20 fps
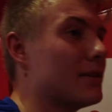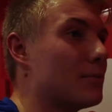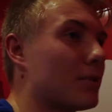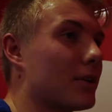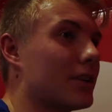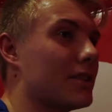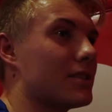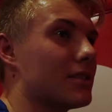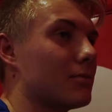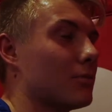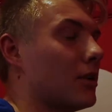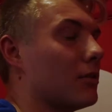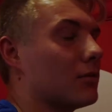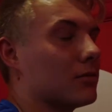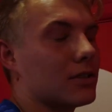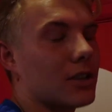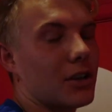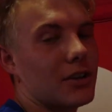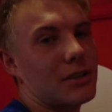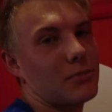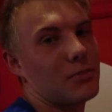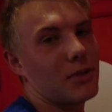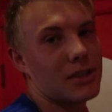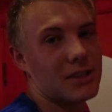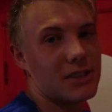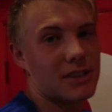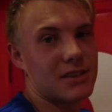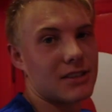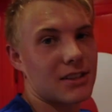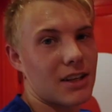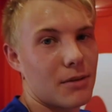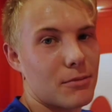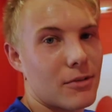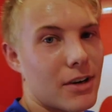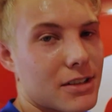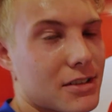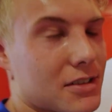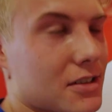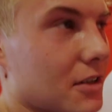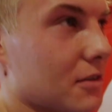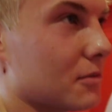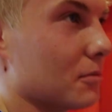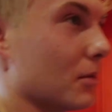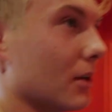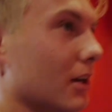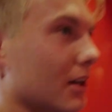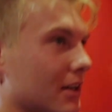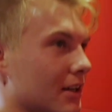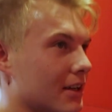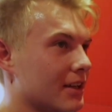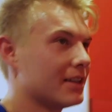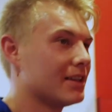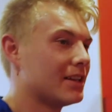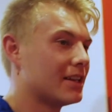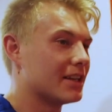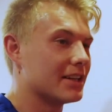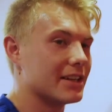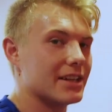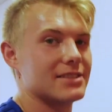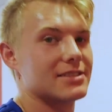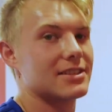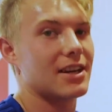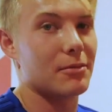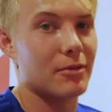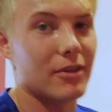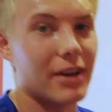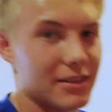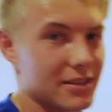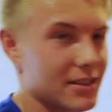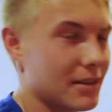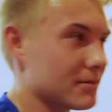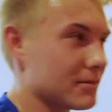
need pre-season, well don't need pre-season to come around soon, but it needs to come around